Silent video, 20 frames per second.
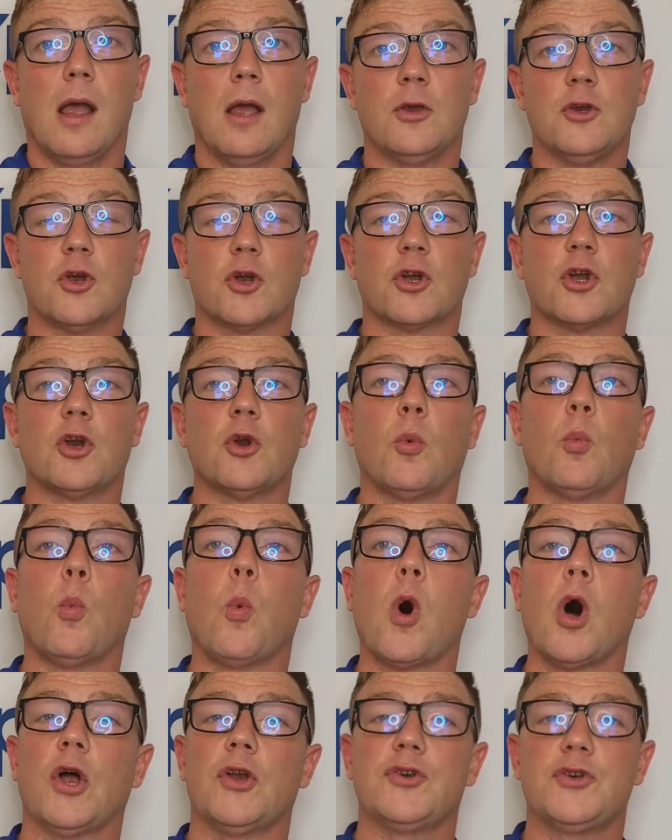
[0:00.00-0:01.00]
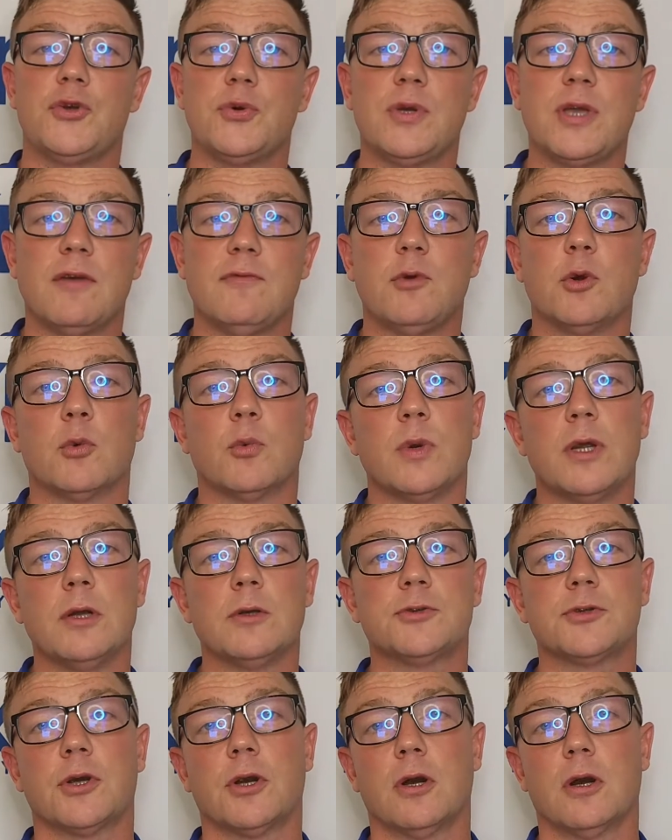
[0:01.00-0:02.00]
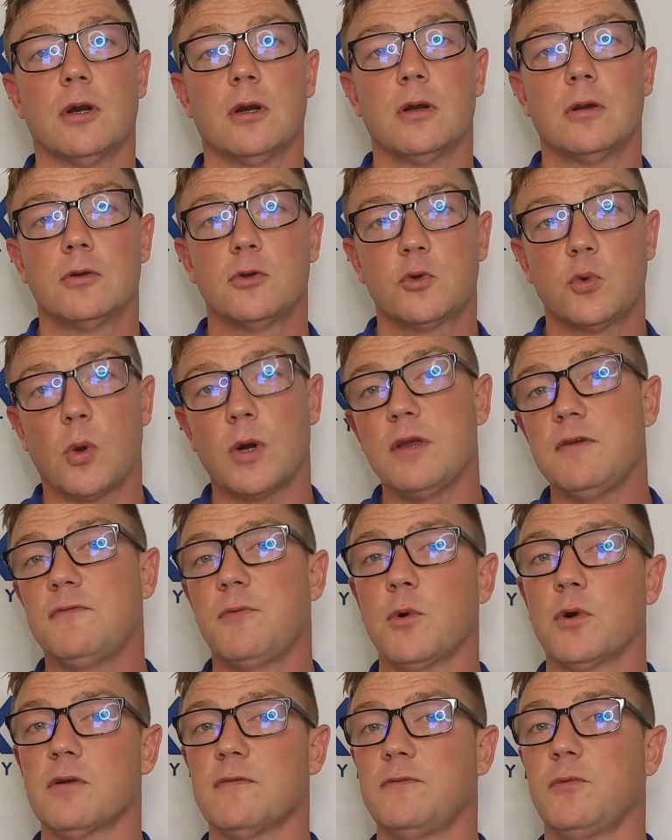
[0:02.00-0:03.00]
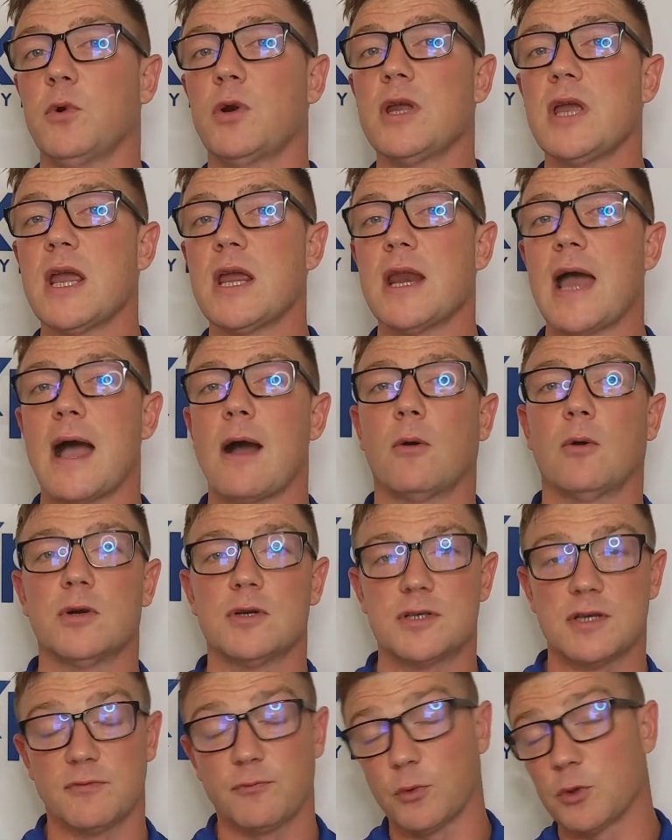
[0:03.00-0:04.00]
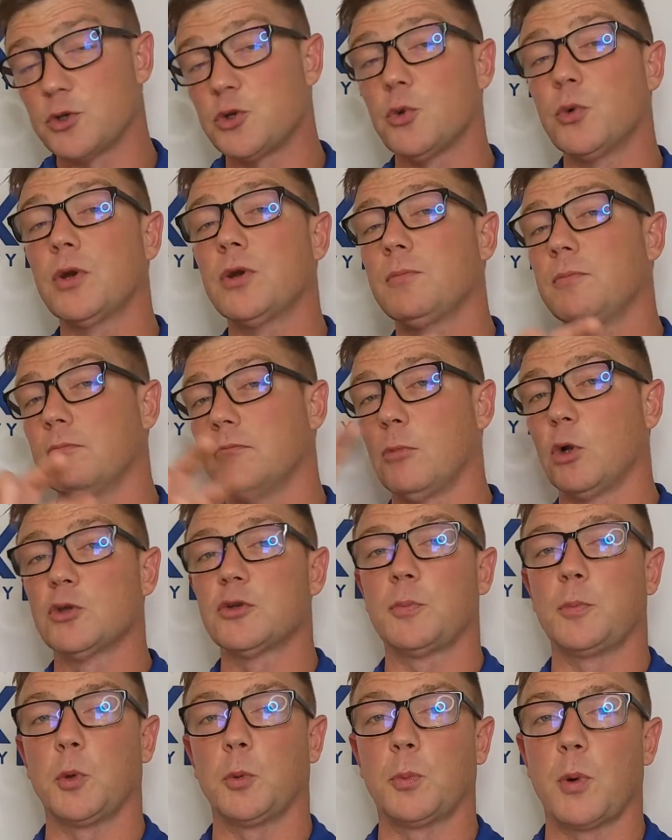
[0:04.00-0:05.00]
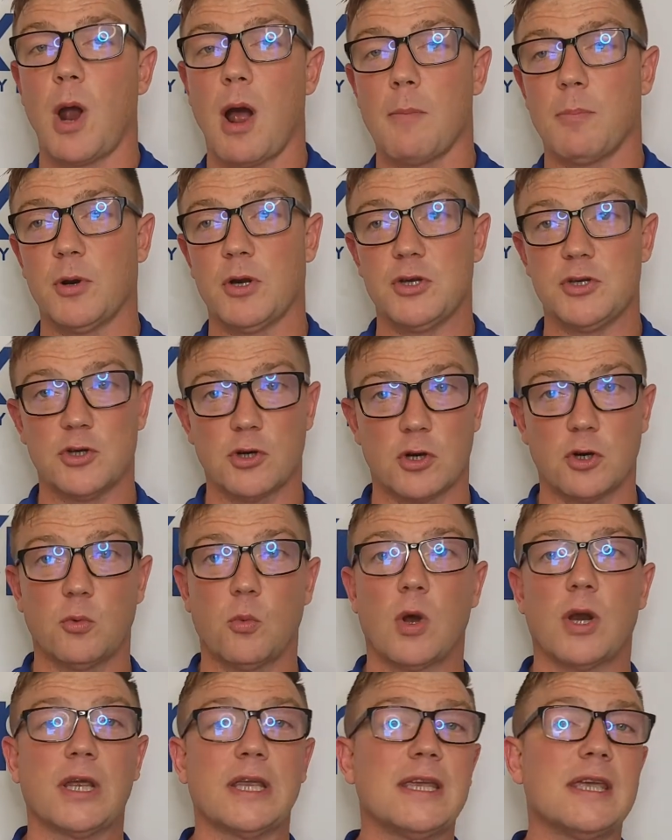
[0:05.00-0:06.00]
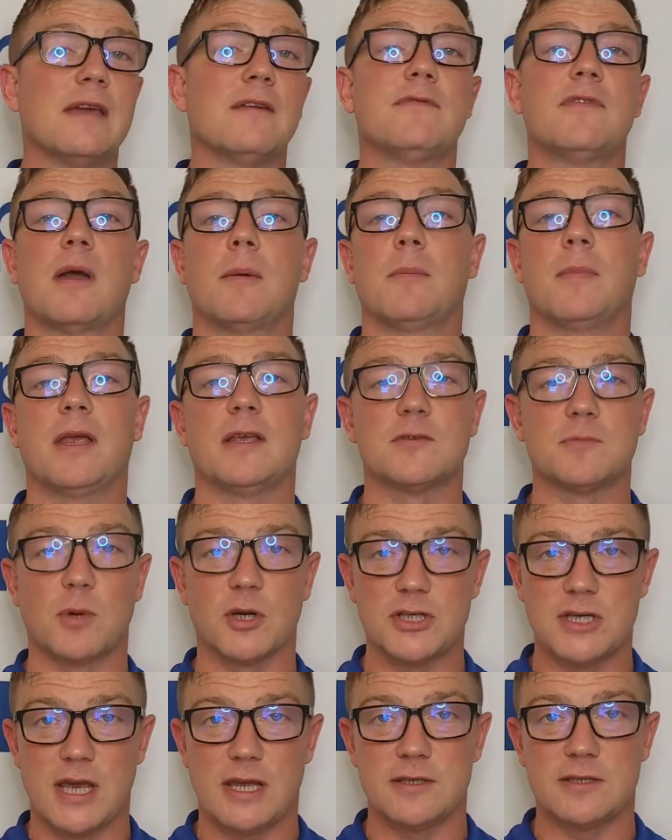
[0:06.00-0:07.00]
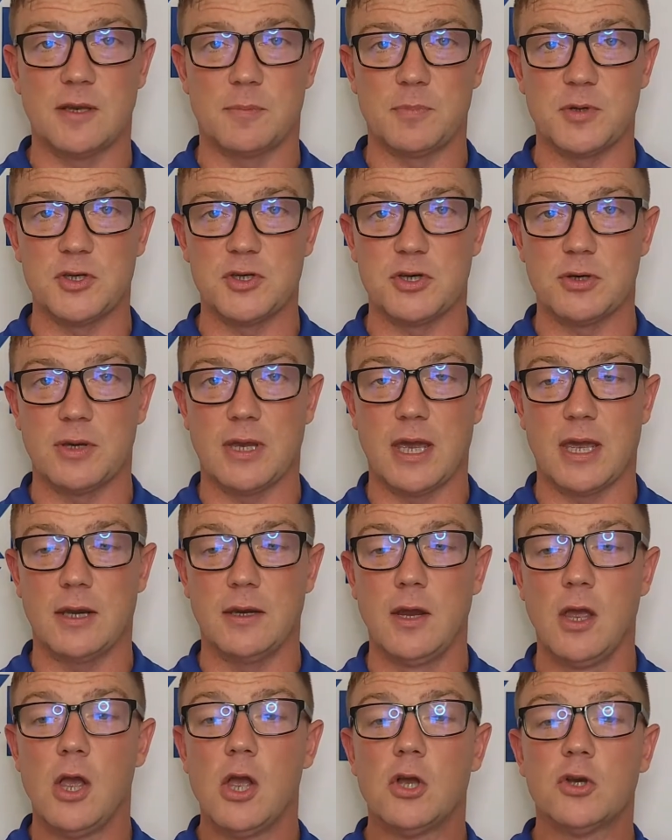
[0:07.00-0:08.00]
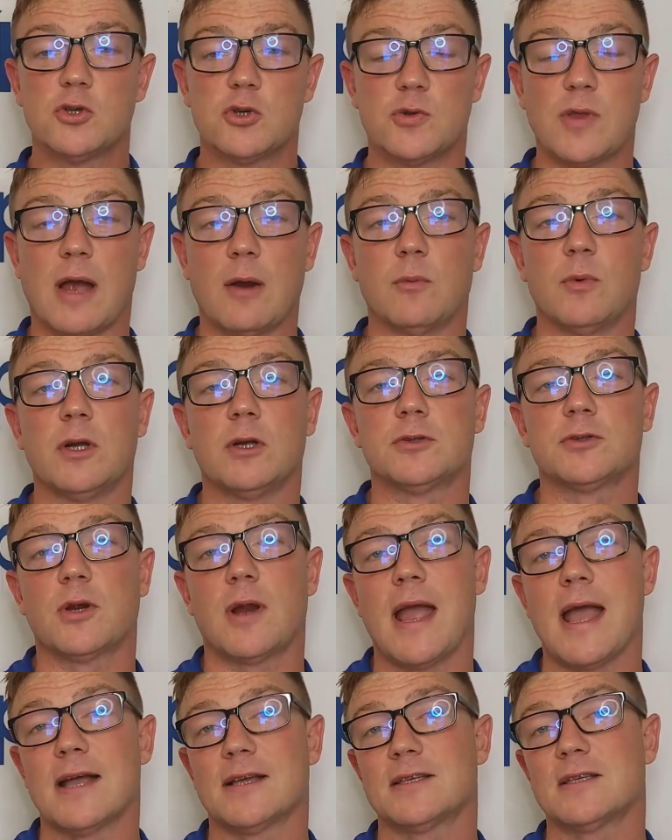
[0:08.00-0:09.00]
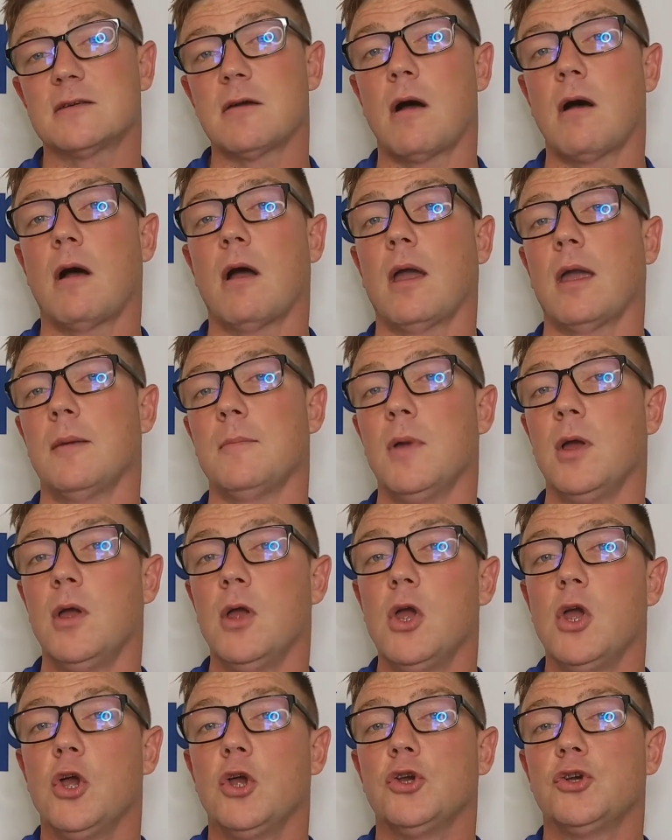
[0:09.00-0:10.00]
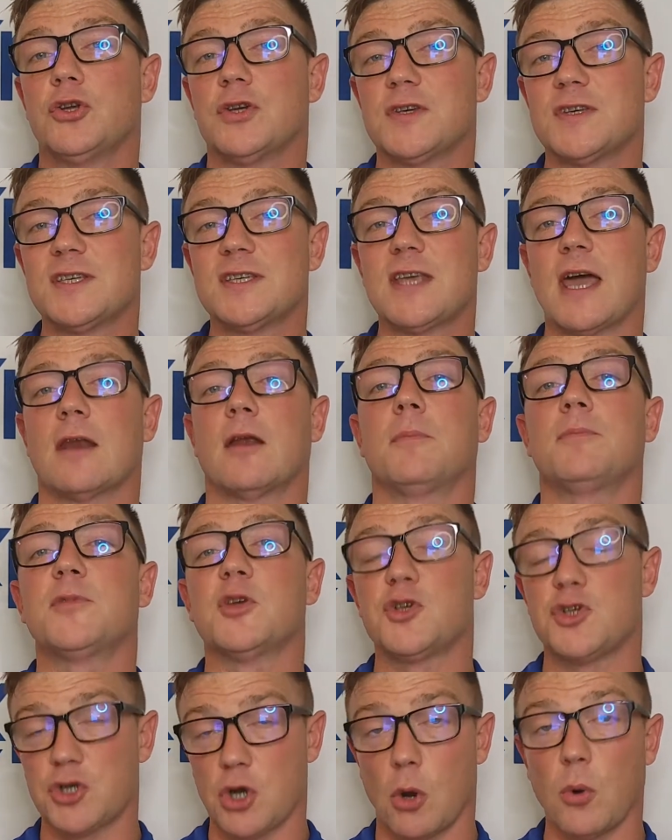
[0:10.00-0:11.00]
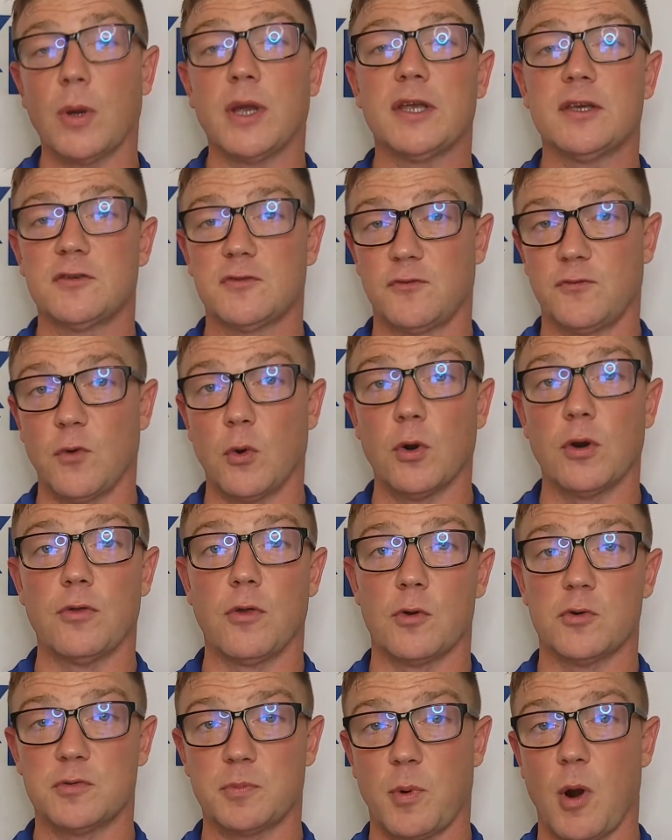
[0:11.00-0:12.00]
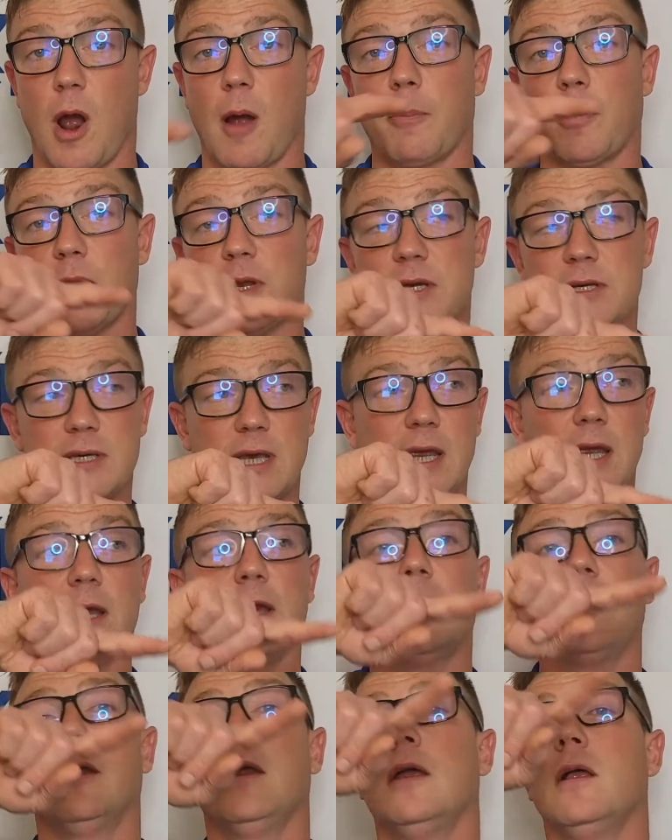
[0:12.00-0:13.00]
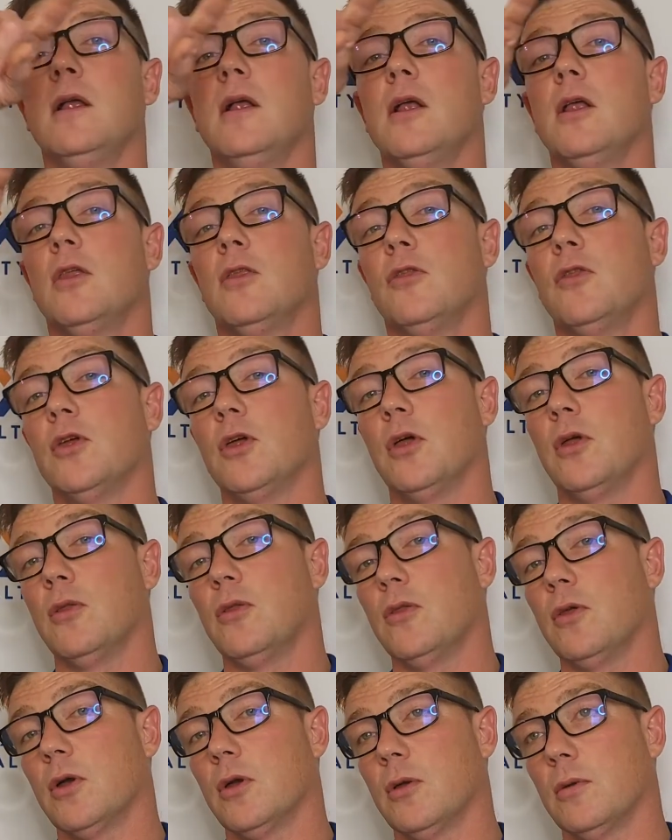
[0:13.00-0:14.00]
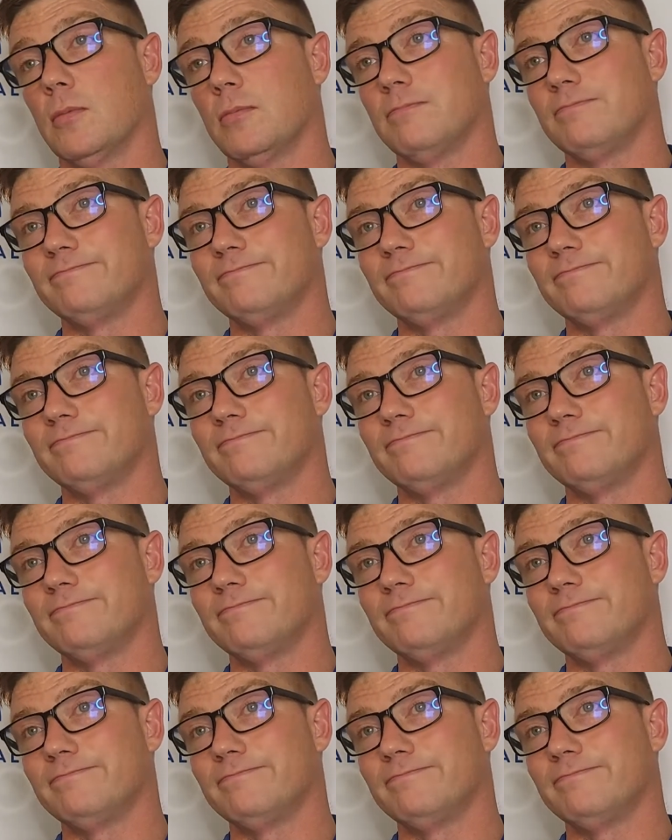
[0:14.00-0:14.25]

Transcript: You're going to want to give your realtor 24 to 48 hours. If we're doing multiple properties, you're going to want to give them as much heads up as you can so that realtor has time to set up the showings for those properties in the